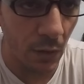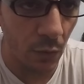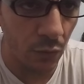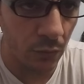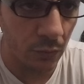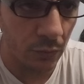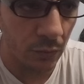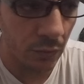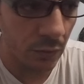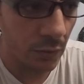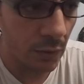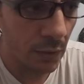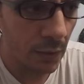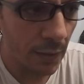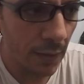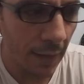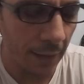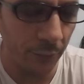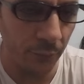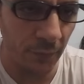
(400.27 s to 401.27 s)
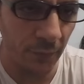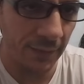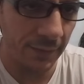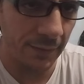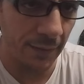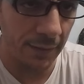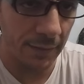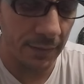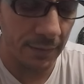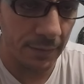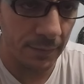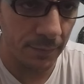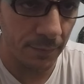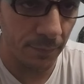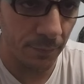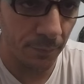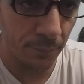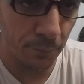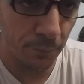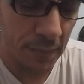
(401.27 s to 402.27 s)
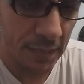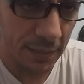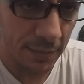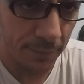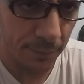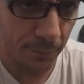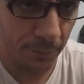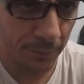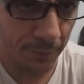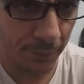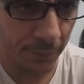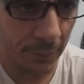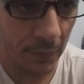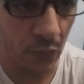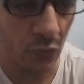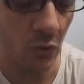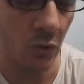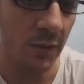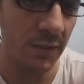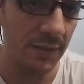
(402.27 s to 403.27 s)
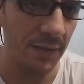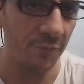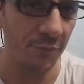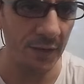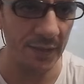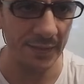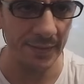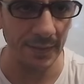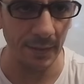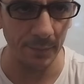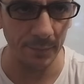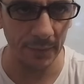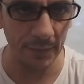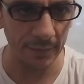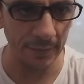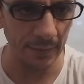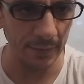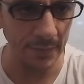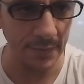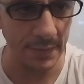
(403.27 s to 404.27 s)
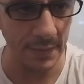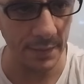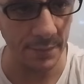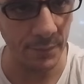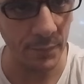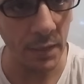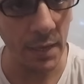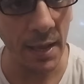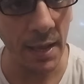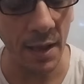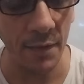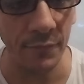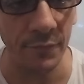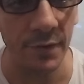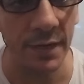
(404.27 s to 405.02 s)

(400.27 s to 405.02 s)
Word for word: advertise me. So it's the first time that I'm saying. I'm very